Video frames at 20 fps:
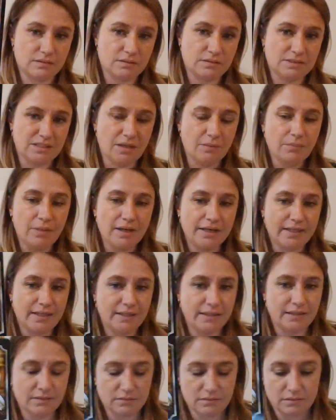
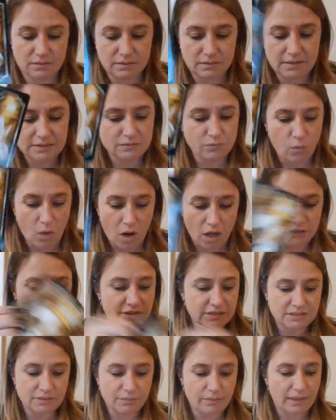Somebody is
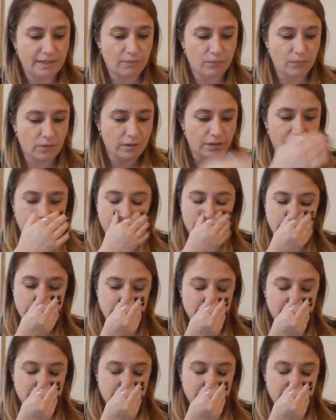watching somebody at work.